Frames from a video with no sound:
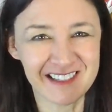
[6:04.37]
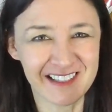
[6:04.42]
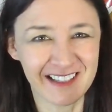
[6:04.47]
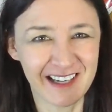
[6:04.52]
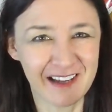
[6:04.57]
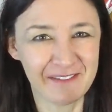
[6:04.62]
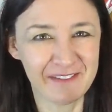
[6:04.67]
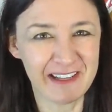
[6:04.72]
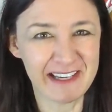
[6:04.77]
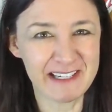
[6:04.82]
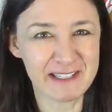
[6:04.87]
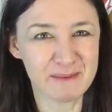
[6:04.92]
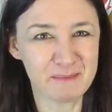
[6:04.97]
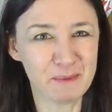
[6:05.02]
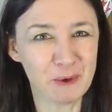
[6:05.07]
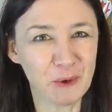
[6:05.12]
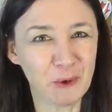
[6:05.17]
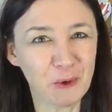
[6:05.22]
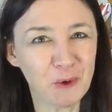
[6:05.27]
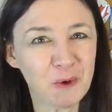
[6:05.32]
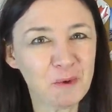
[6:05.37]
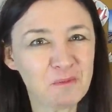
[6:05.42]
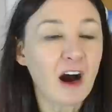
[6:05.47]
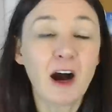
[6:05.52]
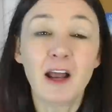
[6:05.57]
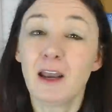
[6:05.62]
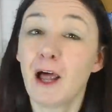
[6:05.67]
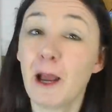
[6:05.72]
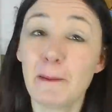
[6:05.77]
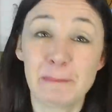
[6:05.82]
to love these more.
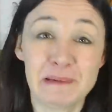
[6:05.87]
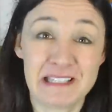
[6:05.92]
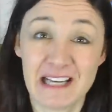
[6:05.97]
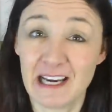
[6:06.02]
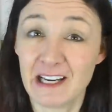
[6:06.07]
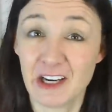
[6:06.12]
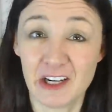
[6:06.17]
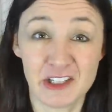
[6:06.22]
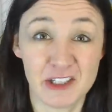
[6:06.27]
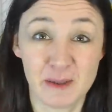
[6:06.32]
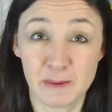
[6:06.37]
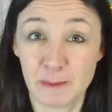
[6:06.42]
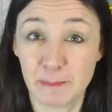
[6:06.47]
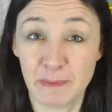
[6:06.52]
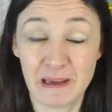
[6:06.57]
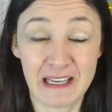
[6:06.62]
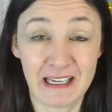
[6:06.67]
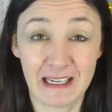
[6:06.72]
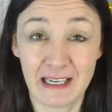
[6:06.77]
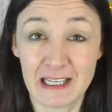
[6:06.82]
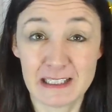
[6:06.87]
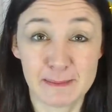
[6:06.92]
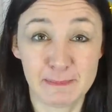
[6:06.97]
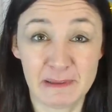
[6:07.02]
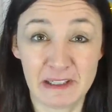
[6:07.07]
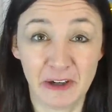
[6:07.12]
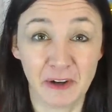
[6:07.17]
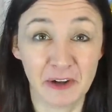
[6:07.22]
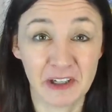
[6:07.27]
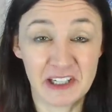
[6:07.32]
I like potato chips better, let's
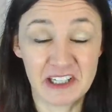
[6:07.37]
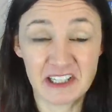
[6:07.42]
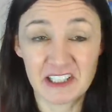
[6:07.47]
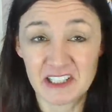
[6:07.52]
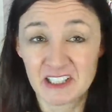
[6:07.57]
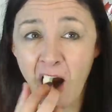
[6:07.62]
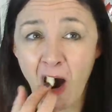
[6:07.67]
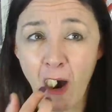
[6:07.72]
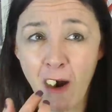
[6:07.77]
be honest.